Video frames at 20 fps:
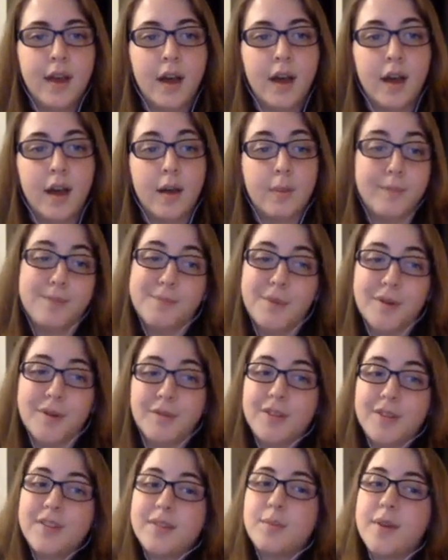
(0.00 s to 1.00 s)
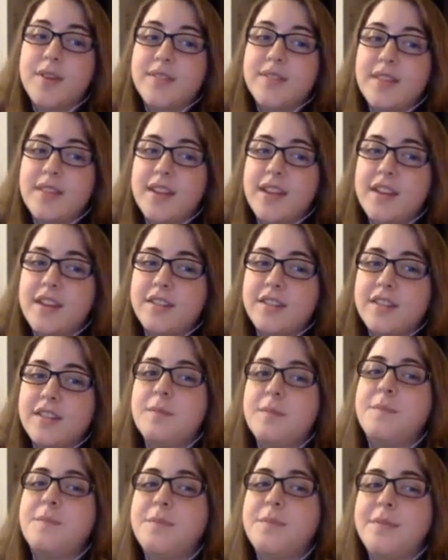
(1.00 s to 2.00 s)
But for this
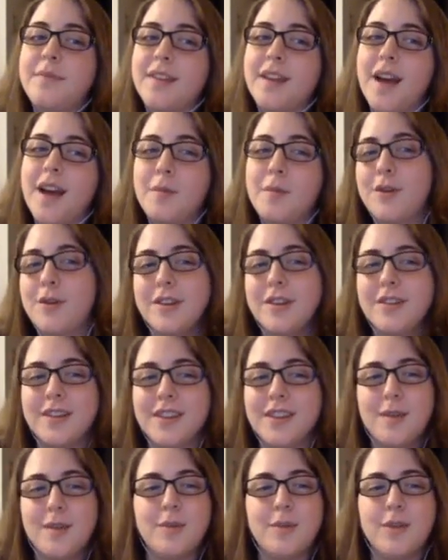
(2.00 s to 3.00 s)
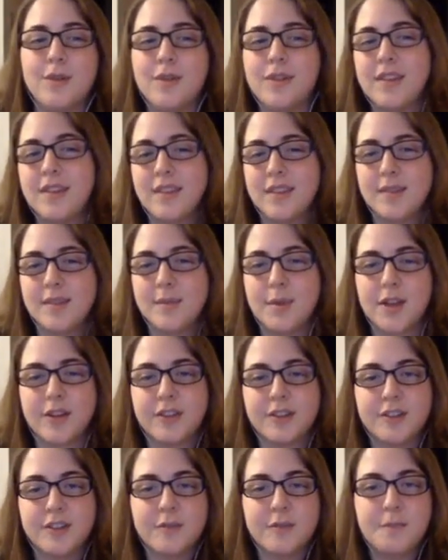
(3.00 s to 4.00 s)
presentation, I'm going to keep using this
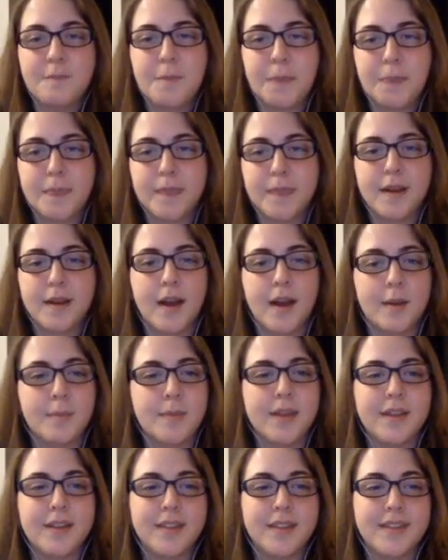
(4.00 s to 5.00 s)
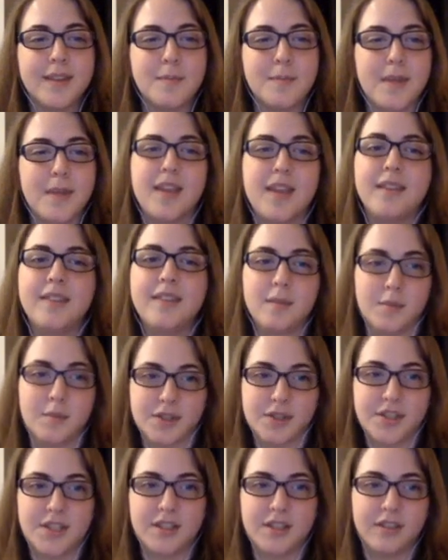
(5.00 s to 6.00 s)
picture because it makes the
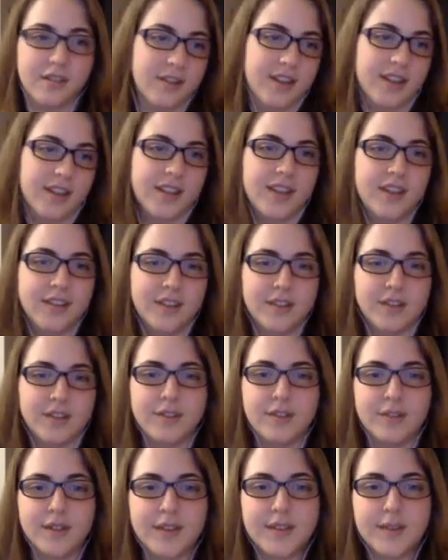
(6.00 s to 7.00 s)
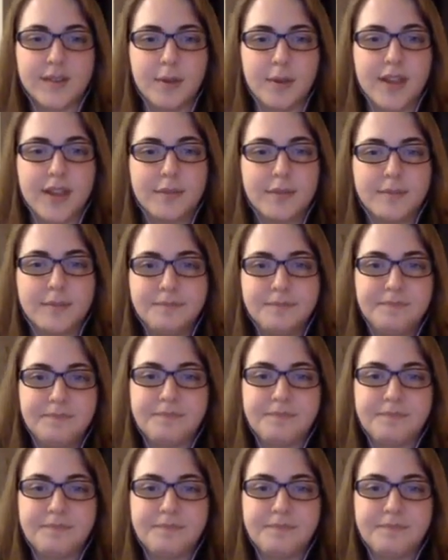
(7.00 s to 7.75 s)
machine learning easier to explain.